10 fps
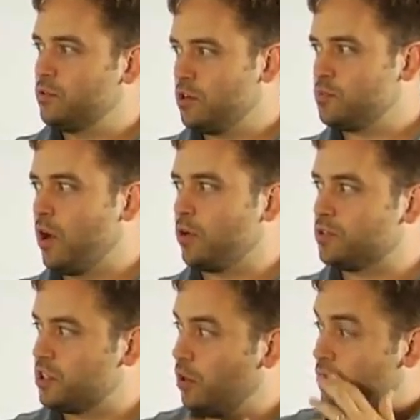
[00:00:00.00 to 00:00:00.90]
source model.
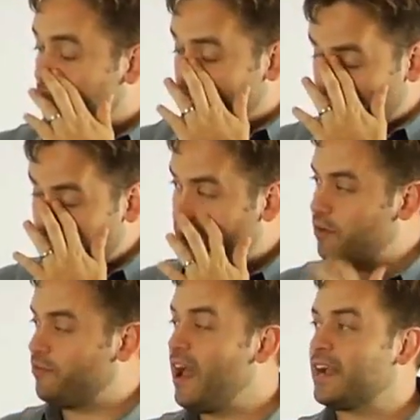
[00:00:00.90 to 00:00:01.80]
So here,
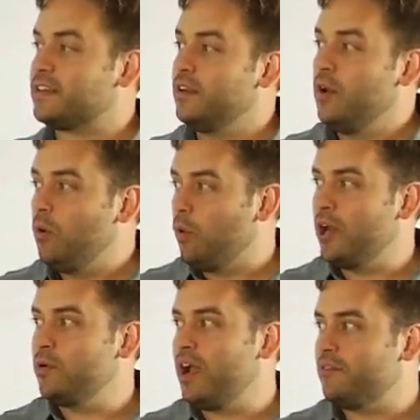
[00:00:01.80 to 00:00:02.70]
in fact,
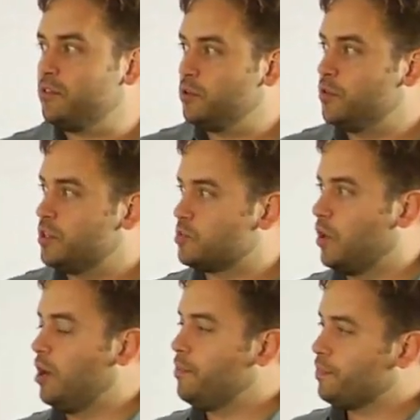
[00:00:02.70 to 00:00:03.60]
why do I have to do this?
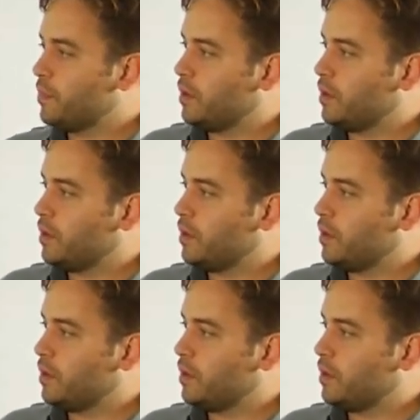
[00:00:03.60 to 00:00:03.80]
Well,